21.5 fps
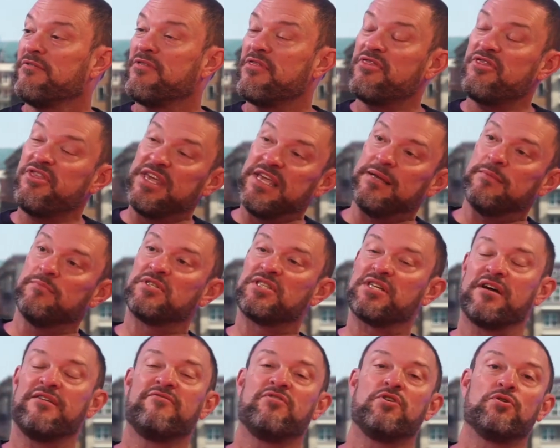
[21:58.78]
themes
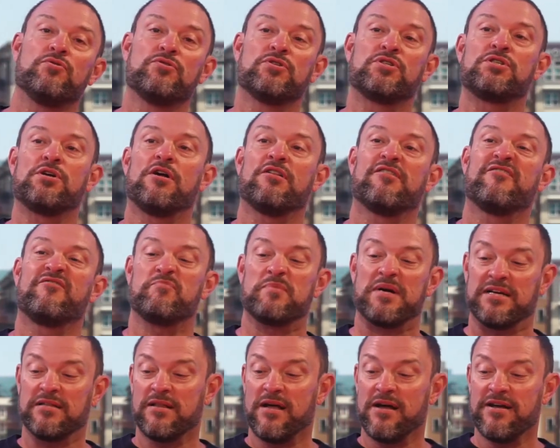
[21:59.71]
I've used all of
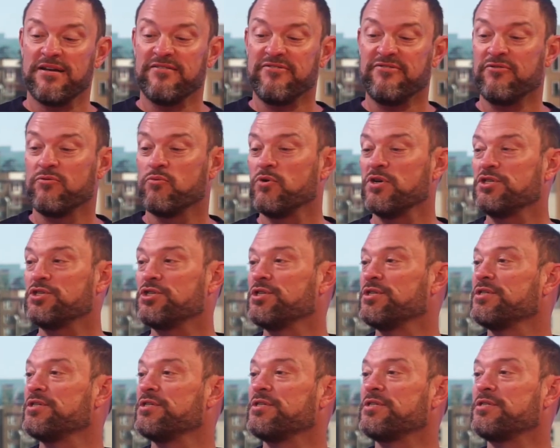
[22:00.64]
my life, which
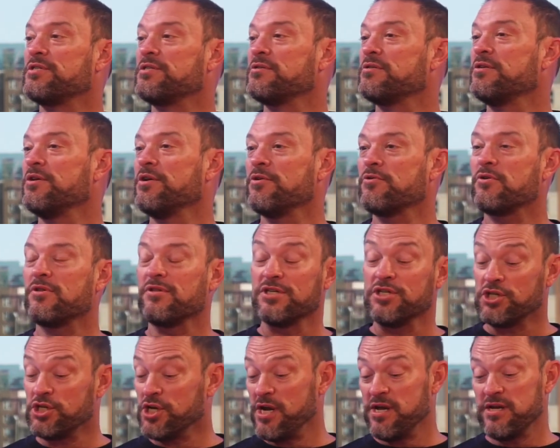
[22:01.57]
is
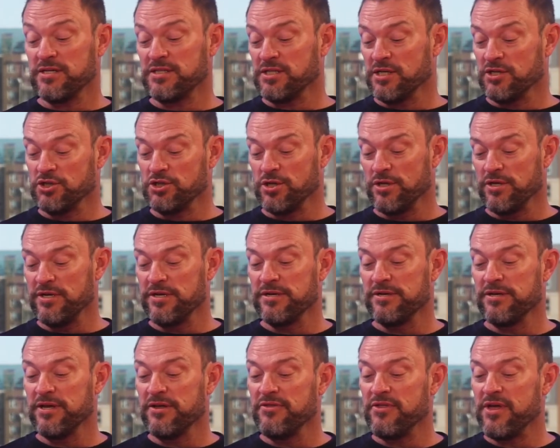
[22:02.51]
cliche essentially,
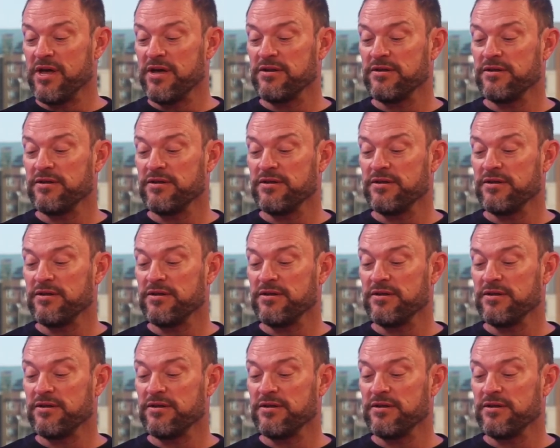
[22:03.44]
and that